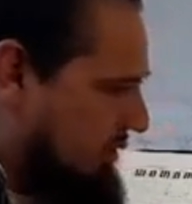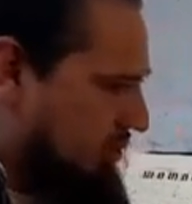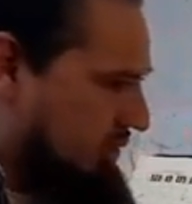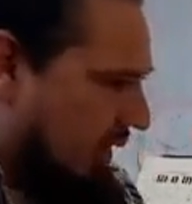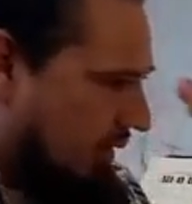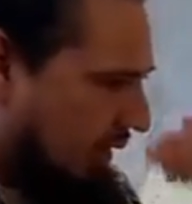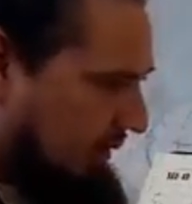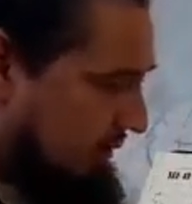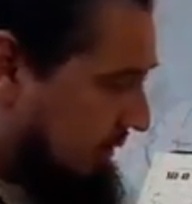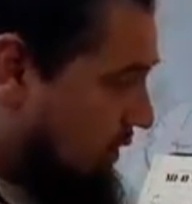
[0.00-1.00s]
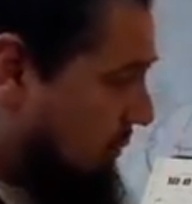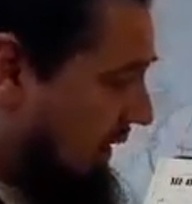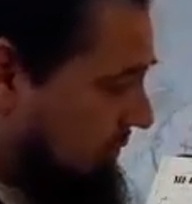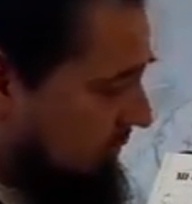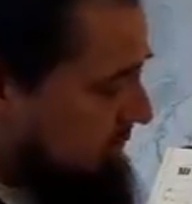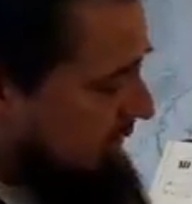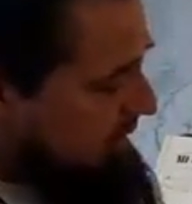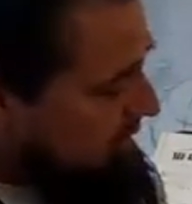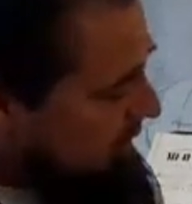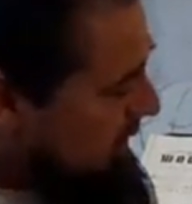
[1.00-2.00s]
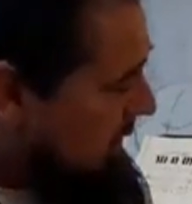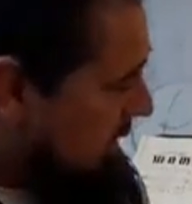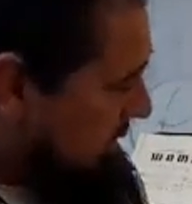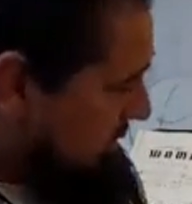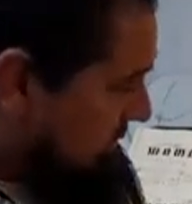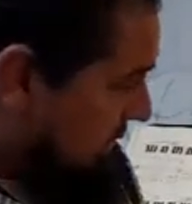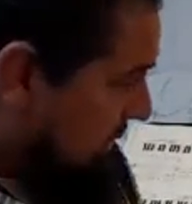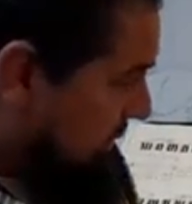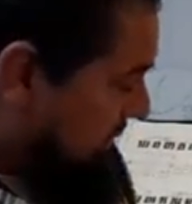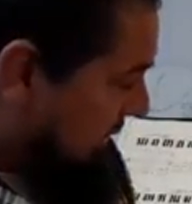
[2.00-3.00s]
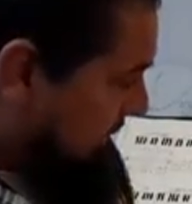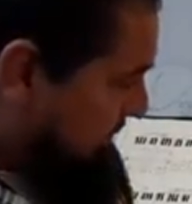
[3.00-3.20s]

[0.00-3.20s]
So it's kind of like a scale backwards, right? So that would be